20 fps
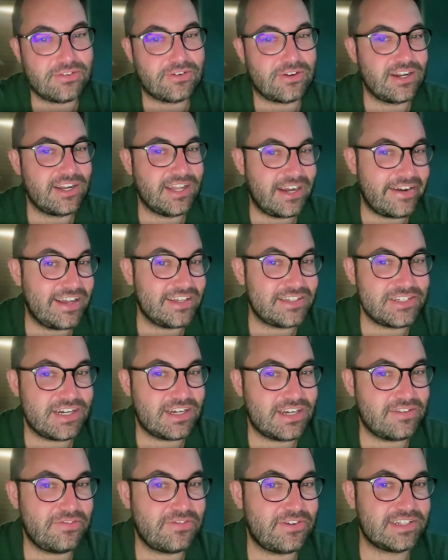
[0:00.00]
or an area
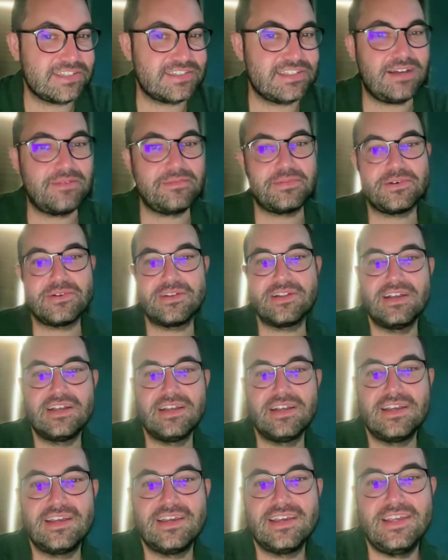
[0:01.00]
chart, for example.
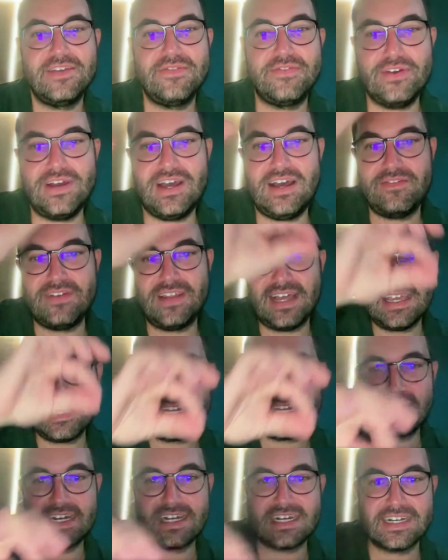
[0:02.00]
If you have
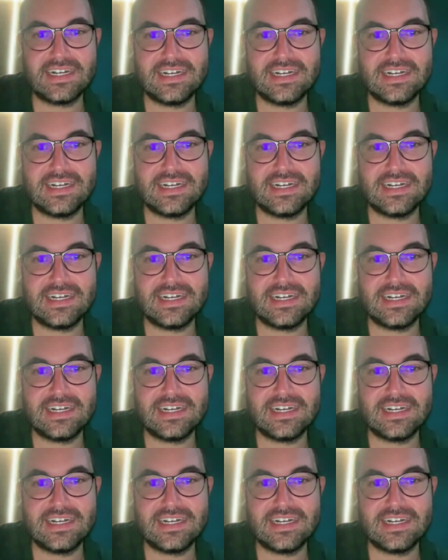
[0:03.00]
like